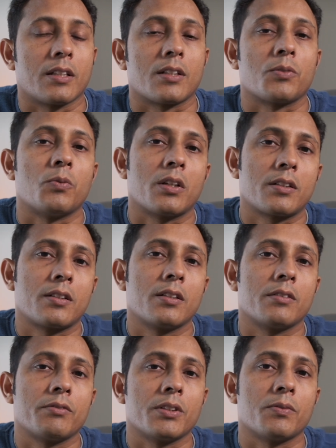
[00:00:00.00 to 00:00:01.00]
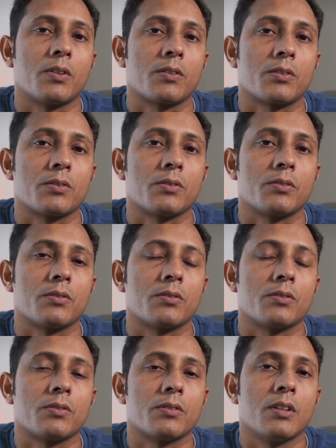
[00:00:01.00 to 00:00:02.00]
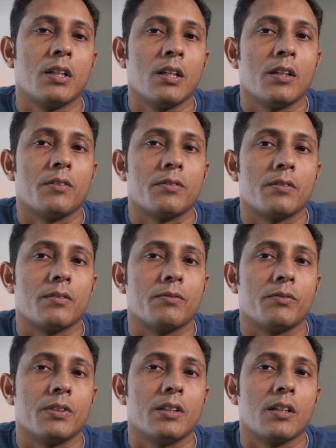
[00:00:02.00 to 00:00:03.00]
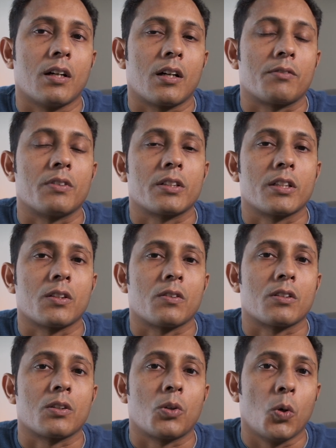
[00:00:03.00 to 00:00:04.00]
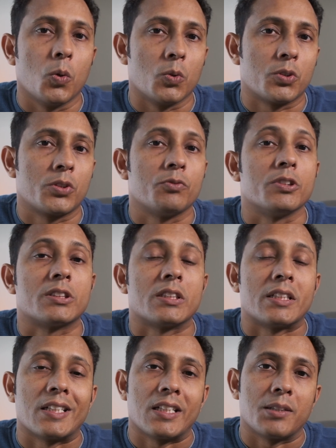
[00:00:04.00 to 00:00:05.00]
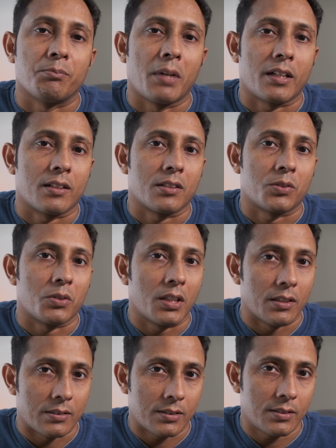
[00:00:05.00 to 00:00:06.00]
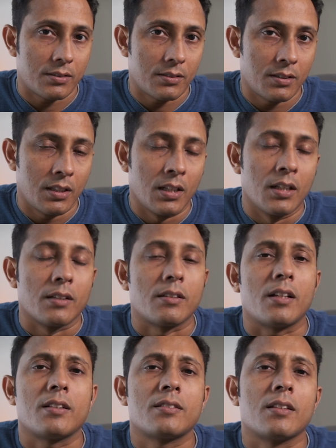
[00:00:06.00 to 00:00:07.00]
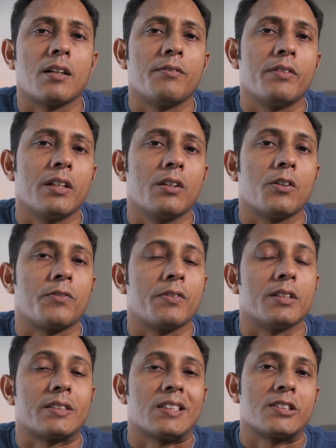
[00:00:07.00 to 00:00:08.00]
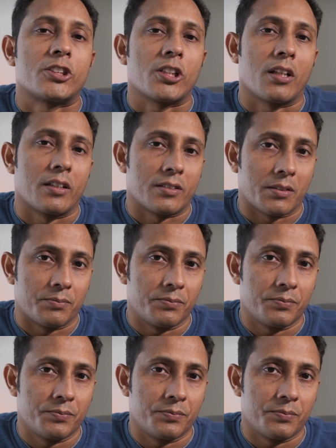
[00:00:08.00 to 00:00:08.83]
that what we want to, we are working on the goals which really matter to us. That is a way of essentialism.